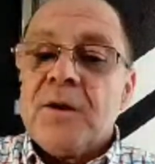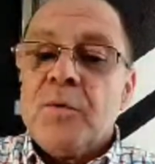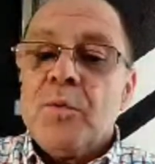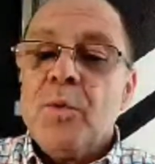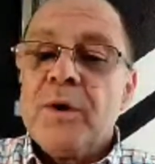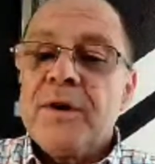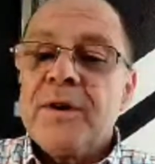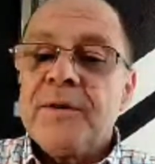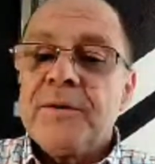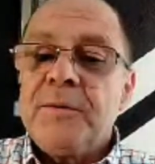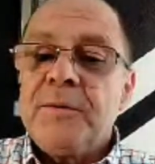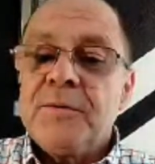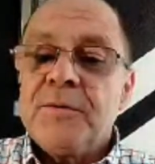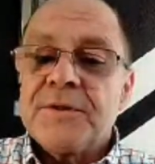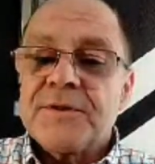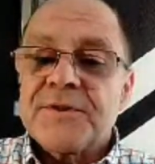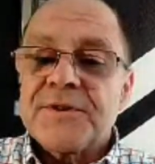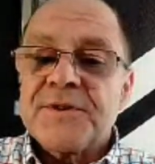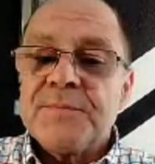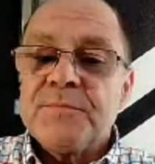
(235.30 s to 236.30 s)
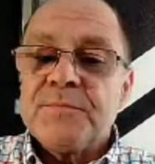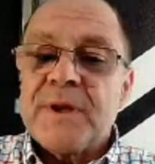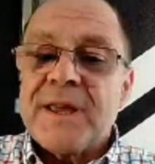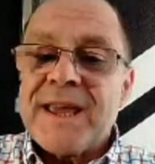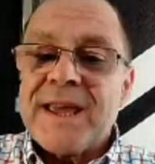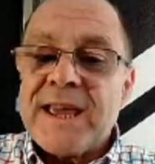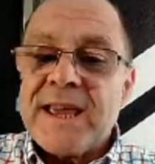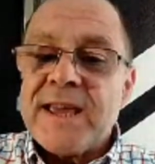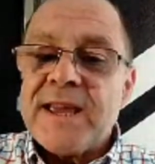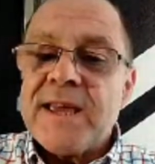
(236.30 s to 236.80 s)
We're going to look at some
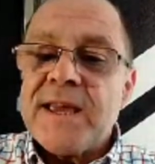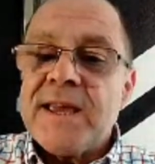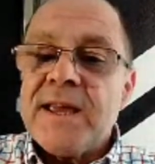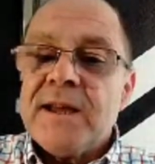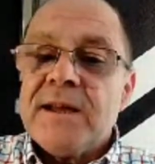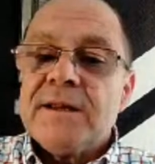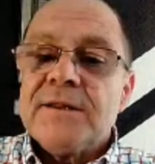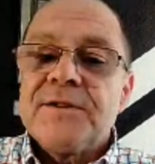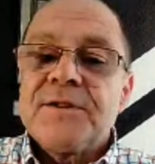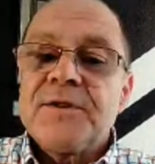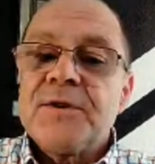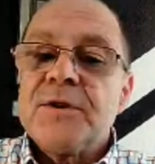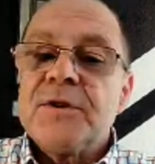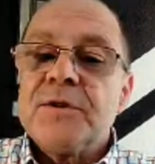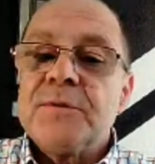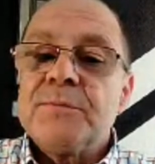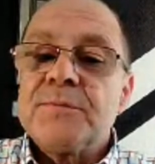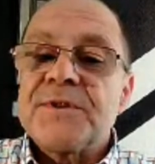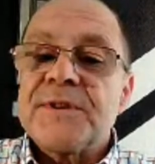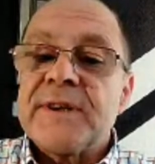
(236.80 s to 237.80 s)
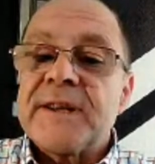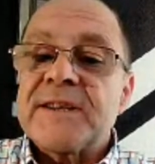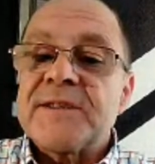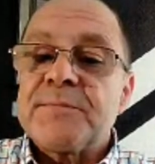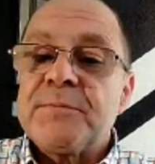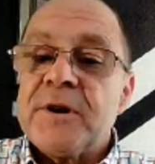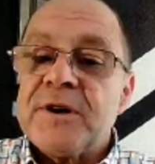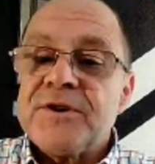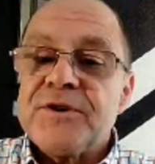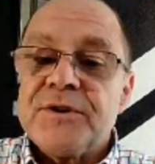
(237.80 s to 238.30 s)
key terms and
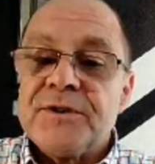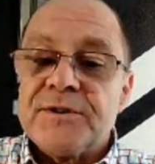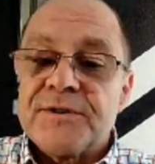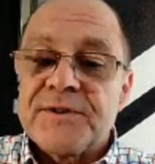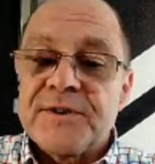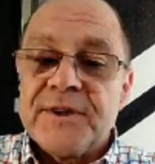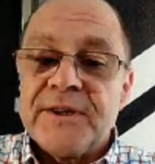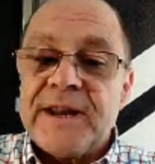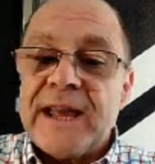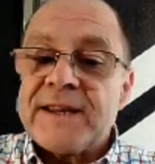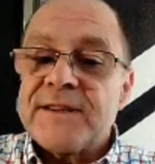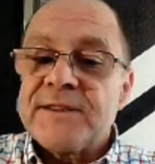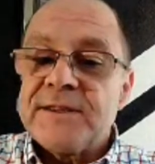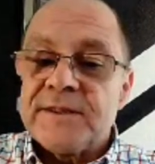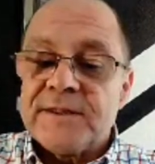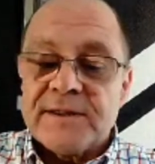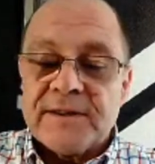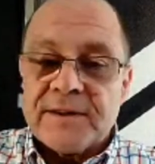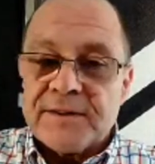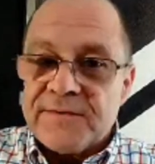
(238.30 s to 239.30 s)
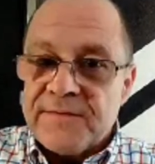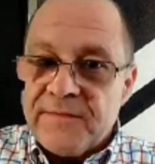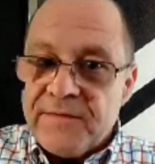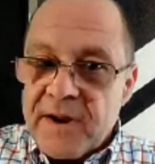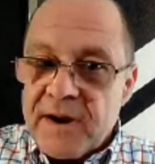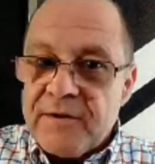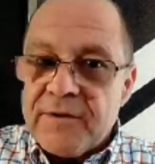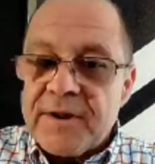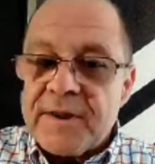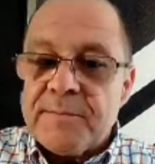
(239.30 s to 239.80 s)
expressions connected to this
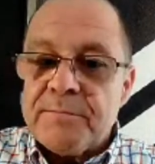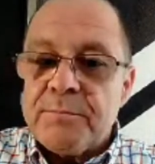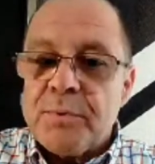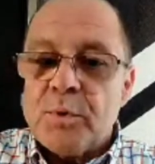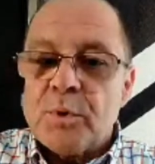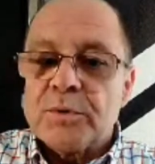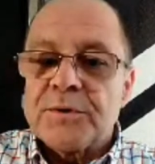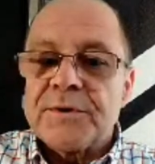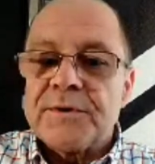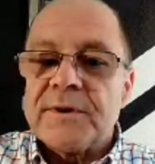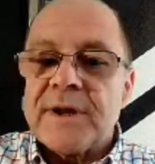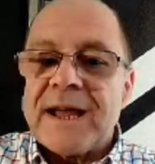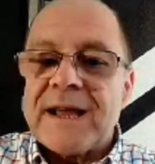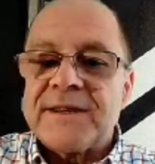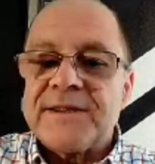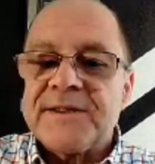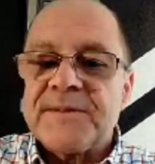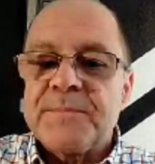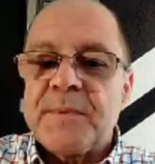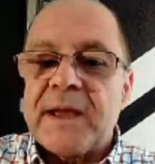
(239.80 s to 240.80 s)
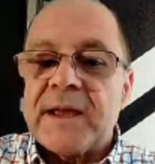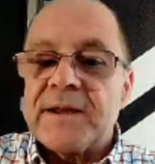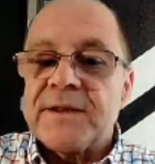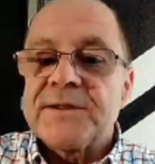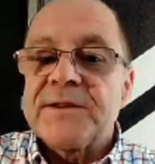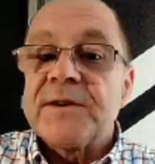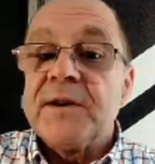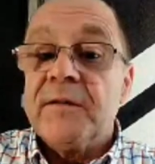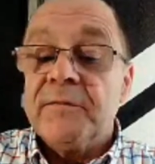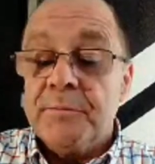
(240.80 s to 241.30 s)
very important
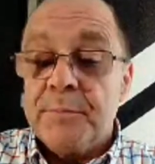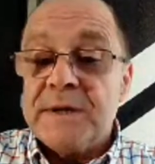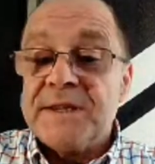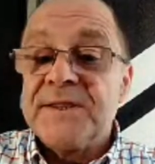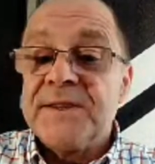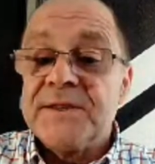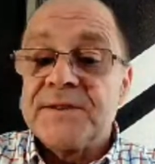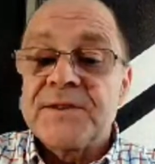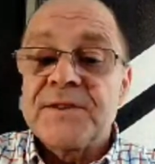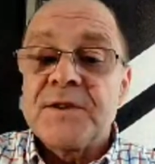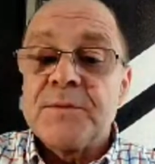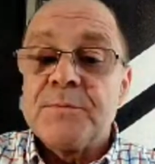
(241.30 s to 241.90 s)
aspect of business